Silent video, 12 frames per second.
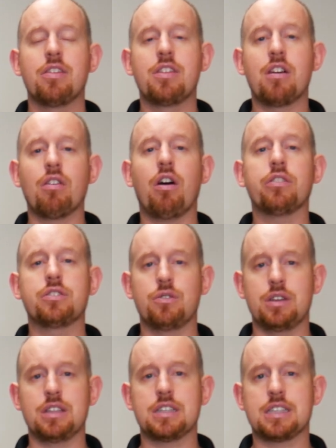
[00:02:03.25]
They're all
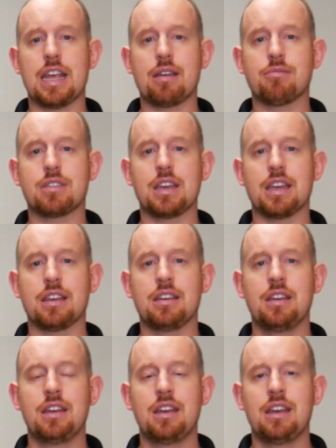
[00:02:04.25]
doing the same thing.
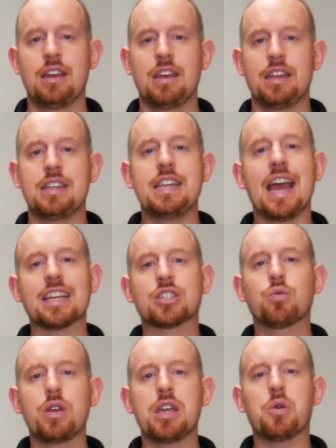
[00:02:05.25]

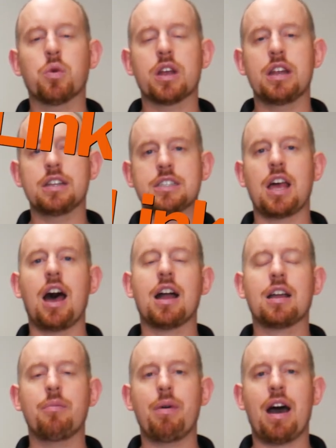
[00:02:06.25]
Next week, we're going to
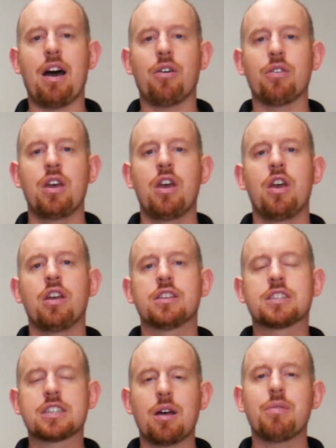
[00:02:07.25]
talk about
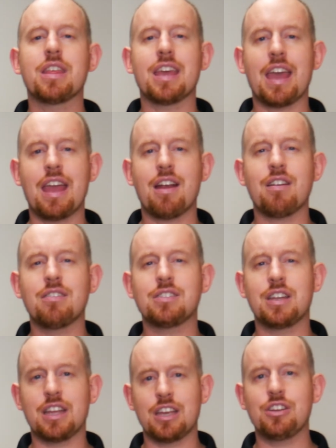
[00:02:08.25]
some of the errors
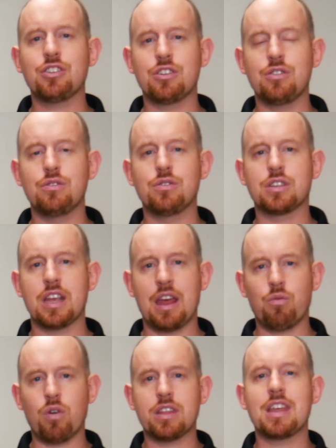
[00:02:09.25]
and issues
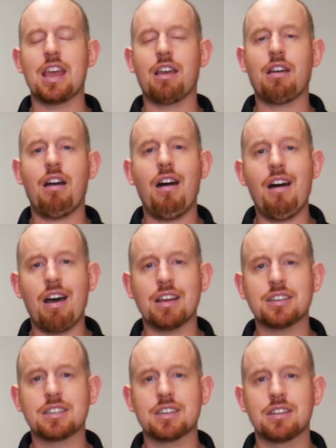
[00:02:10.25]
and what they
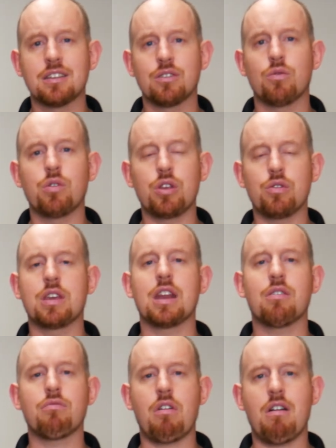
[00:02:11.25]
cost when you get
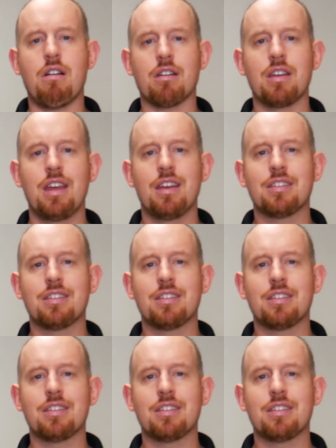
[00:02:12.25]
it wrong.